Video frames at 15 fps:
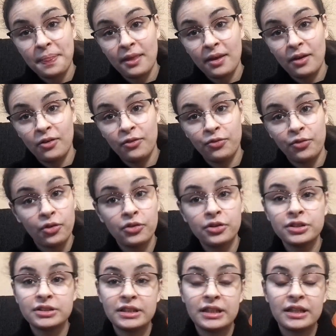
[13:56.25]
of
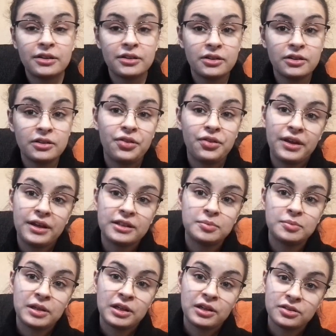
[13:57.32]
course they are good things,
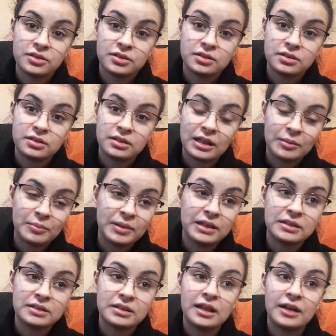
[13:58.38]
because that
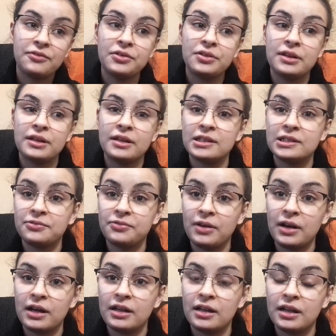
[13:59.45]
means that everything is
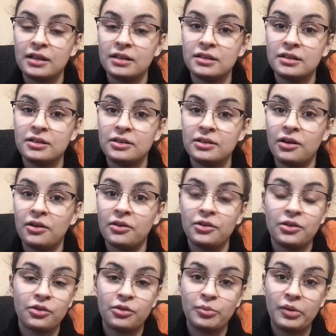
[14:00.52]
fine, and your